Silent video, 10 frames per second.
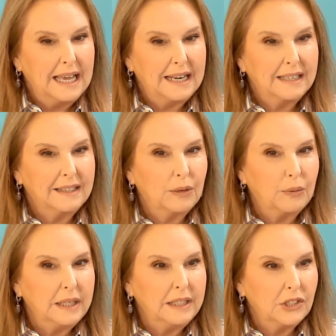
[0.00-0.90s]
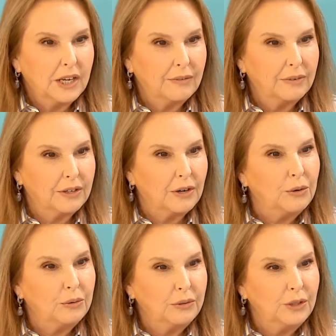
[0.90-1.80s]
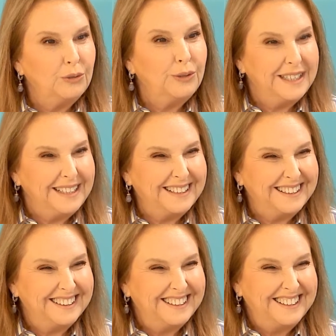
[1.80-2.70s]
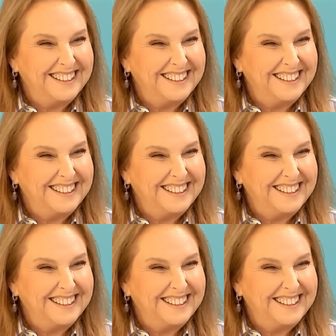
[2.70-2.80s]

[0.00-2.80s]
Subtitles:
And I think we each have our own unique